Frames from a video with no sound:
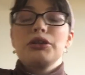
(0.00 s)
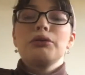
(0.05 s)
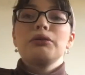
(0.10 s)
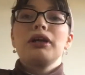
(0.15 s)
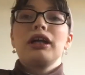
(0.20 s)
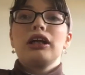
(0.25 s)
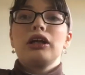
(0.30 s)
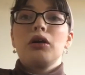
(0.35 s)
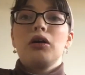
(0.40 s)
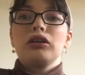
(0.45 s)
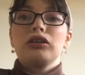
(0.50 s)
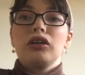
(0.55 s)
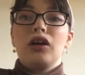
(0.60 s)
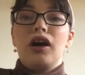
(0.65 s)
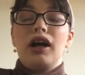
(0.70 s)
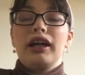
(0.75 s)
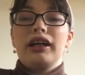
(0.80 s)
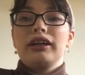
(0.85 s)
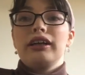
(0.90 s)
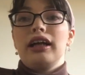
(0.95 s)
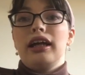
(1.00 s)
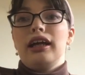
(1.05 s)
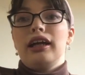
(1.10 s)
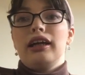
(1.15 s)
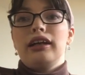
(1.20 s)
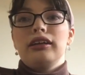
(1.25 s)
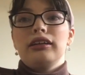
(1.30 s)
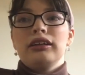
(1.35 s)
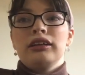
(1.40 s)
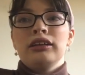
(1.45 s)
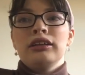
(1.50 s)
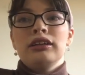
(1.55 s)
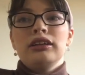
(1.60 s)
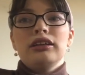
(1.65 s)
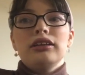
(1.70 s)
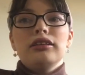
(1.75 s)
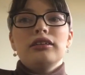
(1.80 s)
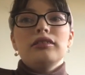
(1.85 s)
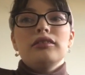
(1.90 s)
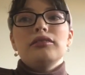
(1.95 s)
to getting online and
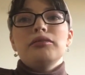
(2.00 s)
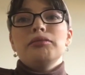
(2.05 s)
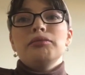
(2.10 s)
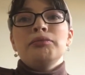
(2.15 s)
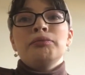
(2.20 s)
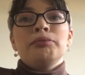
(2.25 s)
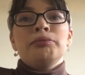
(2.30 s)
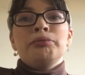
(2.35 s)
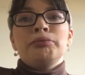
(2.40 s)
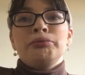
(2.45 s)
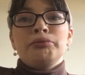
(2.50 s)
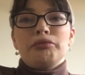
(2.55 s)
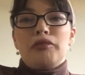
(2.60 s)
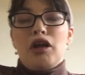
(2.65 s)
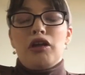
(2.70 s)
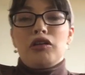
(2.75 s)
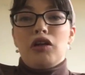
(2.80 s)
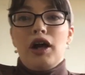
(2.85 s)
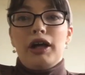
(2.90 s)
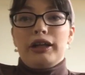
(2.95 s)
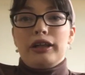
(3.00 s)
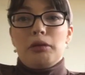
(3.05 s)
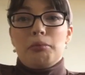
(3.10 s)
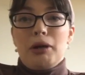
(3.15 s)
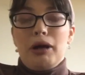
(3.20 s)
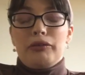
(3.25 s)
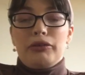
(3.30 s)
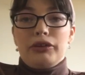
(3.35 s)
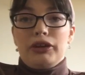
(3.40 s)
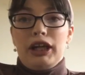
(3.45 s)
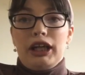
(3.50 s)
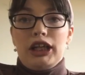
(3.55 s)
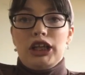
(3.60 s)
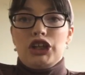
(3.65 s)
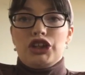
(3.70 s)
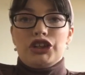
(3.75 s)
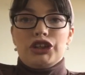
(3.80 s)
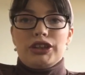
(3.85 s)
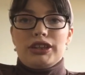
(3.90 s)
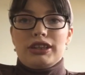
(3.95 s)
lying about their
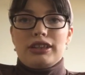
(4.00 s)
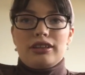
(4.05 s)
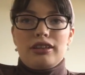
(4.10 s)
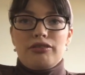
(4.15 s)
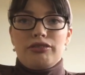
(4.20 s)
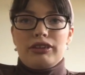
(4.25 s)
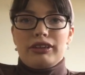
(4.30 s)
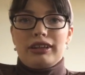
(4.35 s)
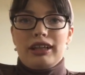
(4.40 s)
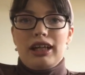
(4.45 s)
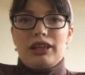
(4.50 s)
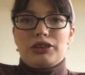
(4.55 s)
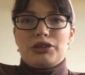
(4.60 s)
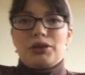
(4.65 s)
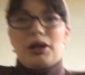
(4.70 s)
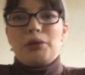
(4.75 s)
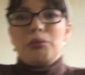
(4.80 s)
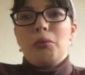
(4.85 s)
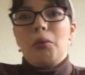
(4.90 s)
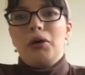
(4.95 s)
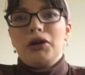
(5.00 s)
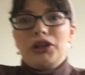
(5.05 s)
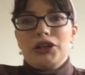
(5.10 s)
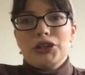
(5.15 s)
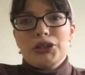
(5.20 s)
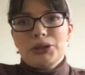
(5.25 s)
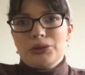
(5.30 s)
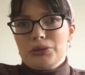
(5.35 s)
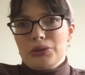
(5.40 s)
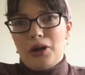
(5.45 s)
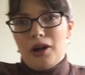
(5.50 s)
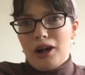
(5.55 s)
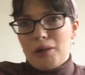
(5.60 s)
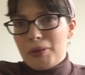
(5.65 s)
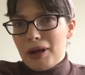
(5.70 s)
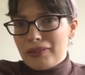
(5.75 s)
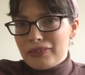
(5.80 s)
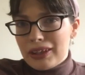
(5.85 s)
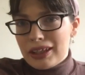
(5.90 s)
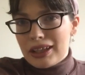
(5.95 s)
age and stuff like that, so I wanted to talk
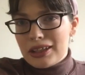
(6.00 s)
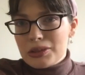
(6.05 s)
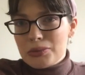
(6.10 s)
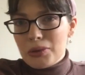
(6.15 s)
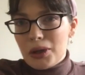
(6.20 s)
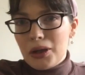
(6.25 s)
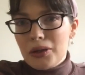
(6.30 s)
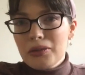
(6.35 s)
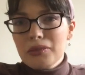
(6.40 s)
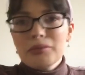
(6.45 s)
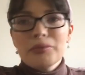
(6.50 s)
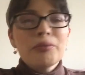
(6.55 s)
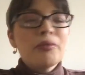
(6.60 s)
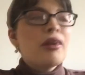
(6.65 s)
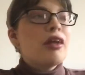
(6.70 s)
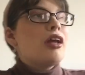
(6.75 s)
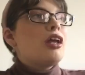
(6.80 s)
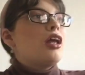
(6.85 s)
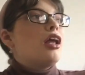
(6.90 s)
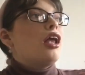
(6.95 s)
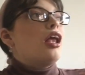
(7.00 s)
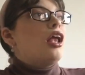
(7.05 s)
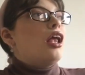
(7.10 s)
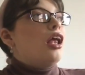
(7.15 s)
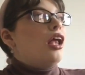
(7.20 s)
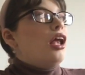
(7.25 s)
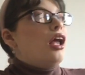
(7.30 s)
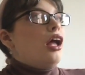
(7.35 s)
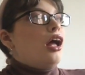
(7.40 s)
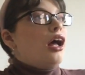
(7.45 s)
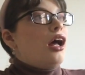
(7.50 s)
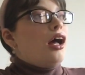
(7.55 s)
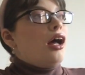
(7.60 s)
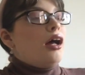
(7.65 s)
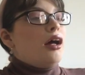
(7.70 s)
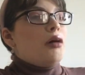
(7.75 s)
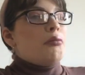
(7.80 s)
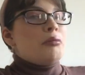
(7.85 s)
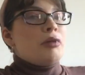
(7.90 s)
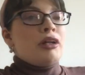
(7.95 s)
about that as well.
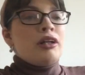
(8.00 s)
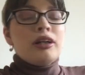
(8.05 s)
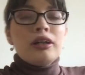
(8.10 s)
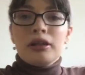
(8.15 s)
Um,